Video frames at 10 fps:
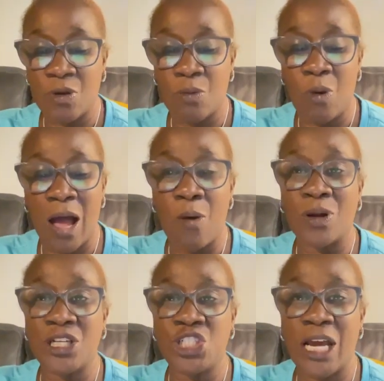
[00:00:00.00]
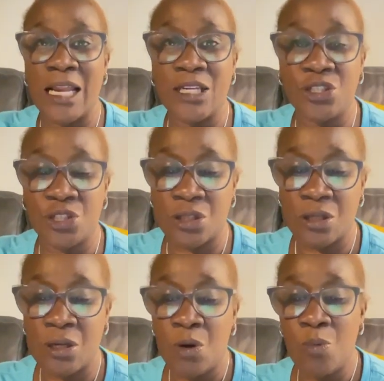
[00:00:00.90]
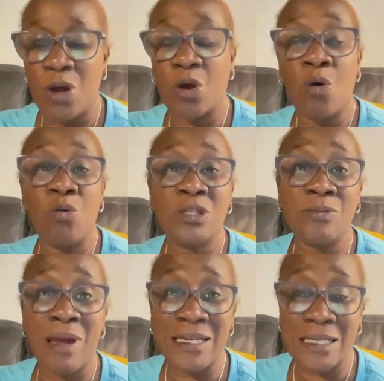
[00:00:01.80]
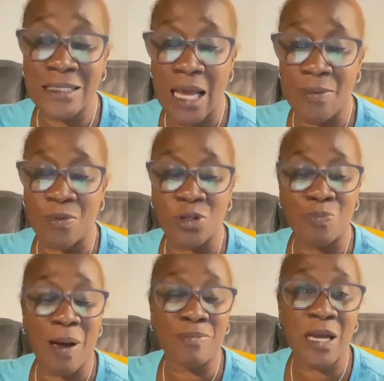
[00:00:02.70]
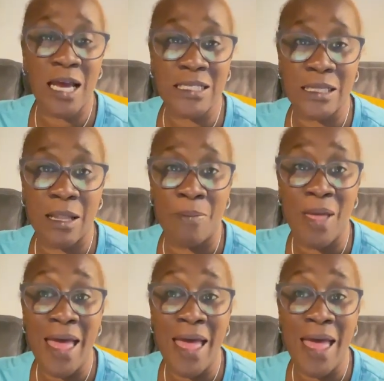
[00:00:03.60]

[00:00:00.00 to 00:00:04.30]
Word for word: Wow, what a challenge. We are called to make disciples, baptizing them,